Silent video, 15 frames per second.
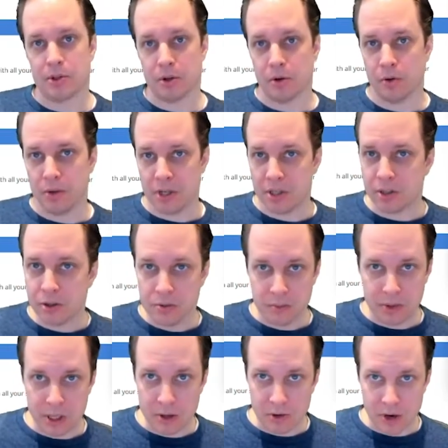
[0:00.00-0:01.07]
So this
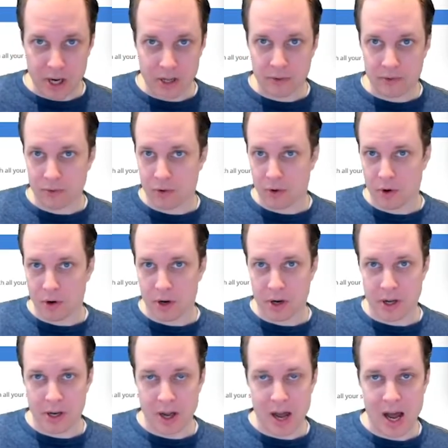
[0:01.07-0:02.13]
could be great for
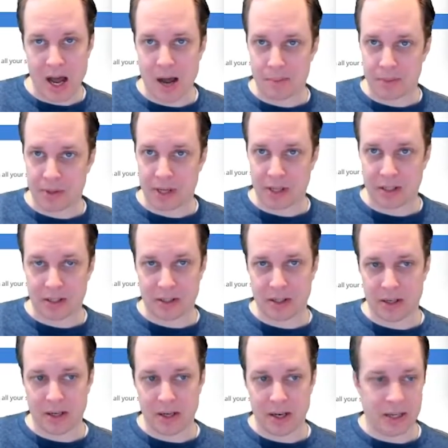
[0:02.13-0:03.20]
an app that
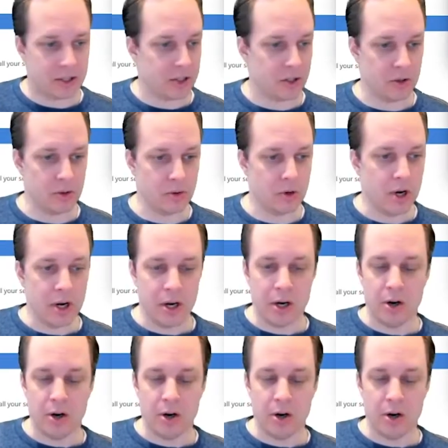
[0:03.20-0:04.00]
lets you